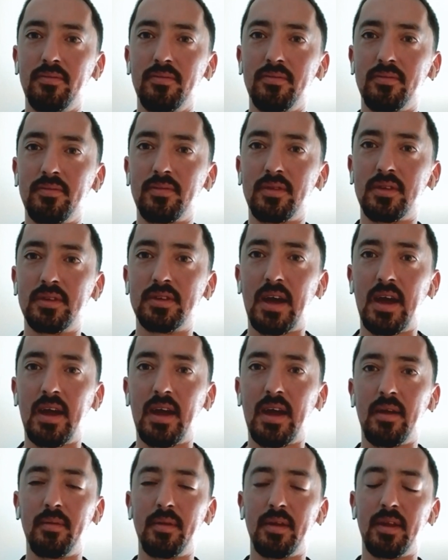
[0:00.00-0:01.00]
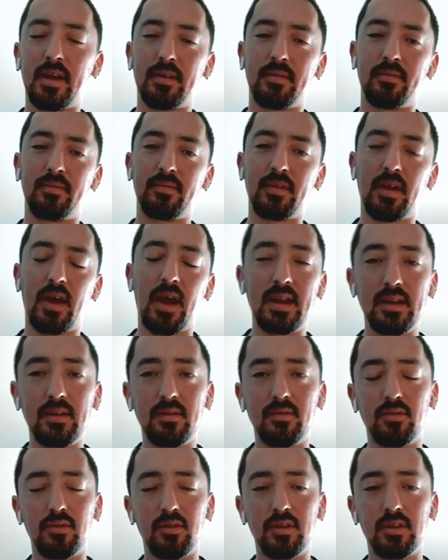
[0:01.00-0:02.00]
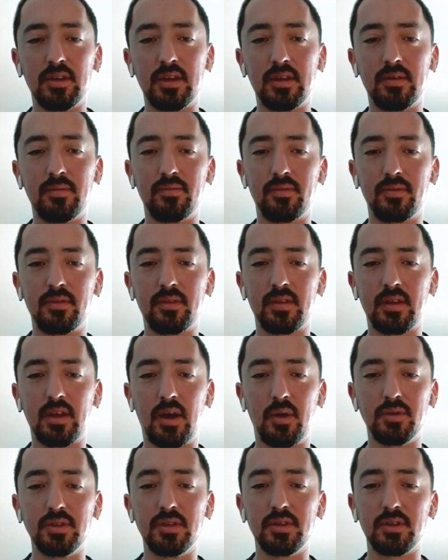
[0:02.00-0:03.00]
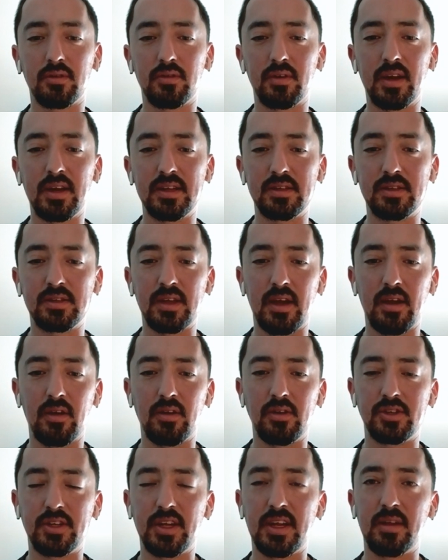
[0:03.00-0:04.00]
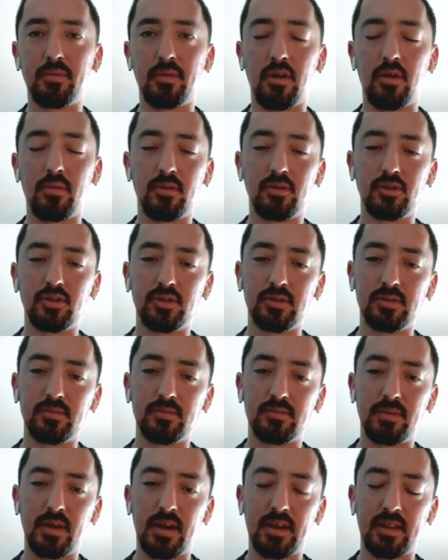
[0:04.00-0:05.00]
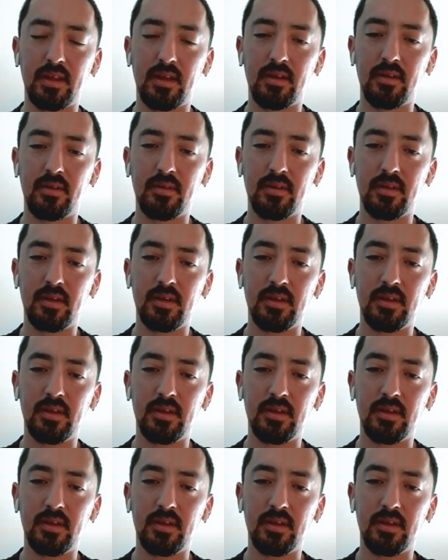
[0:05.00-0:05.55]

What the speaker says: Because I didn't really, I wasn't the greatest at understanding ball motion back then.